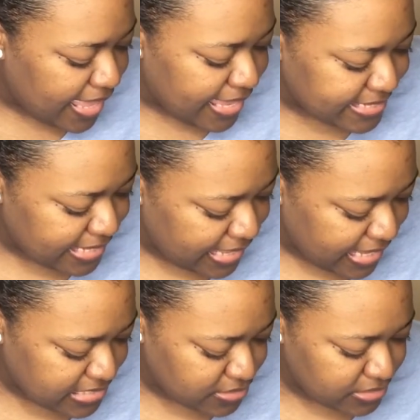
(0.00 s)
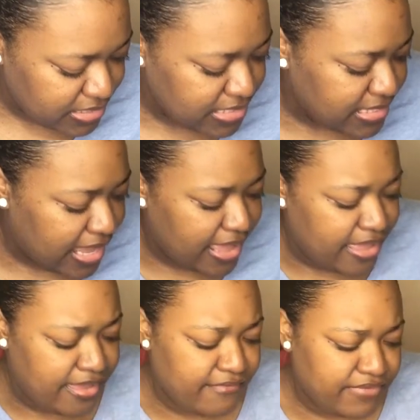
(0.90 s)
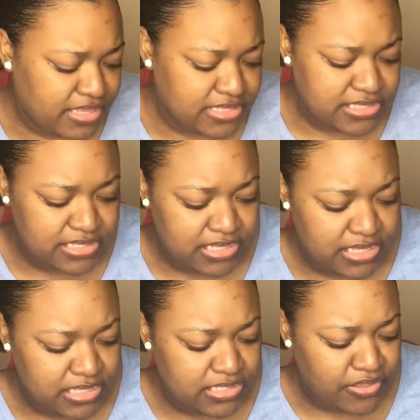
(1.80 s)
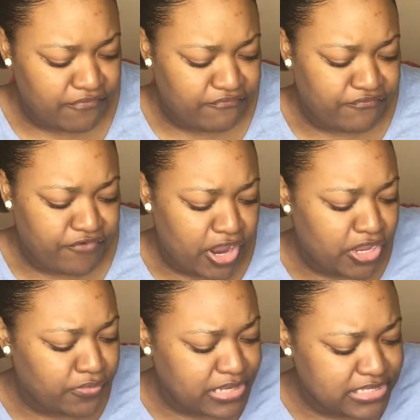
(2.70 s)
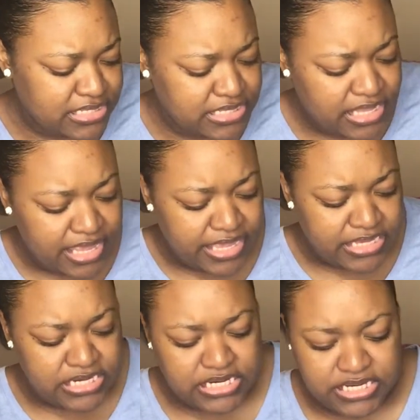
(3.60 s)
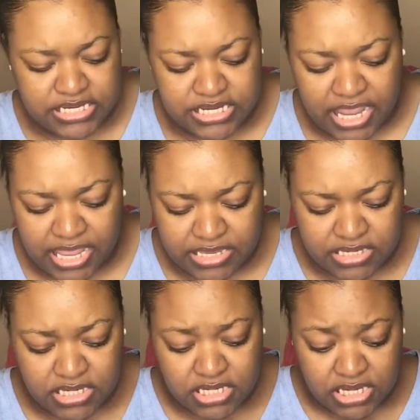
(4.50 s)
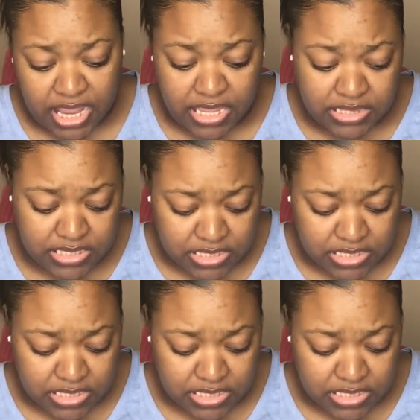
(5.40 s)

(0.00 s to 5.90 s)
And the last 3 things I have is these fragrance shots.